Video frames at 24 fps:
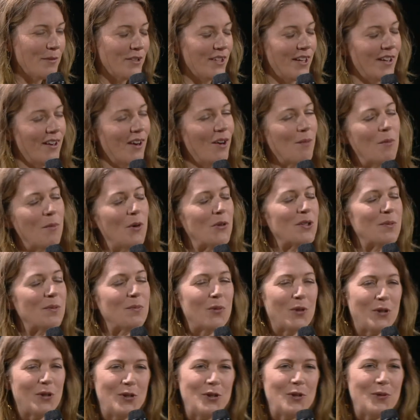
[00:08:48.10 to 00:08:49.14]
that are most
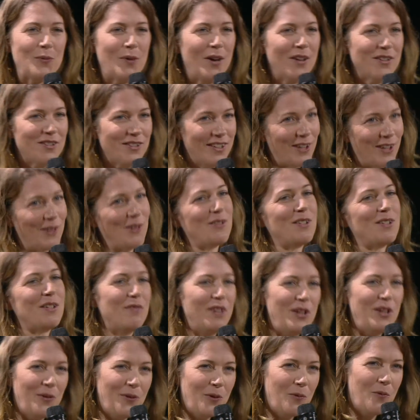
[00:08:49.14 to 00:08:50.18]
important to us,
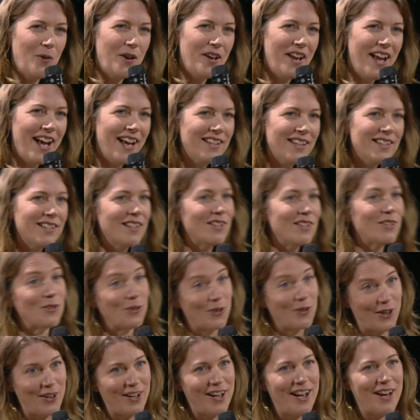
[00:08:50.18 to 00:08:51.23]
inclusivity on the one hand and
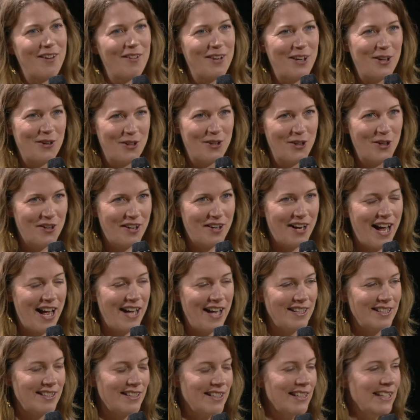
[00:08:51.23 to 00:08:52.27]
circularity on the other hand.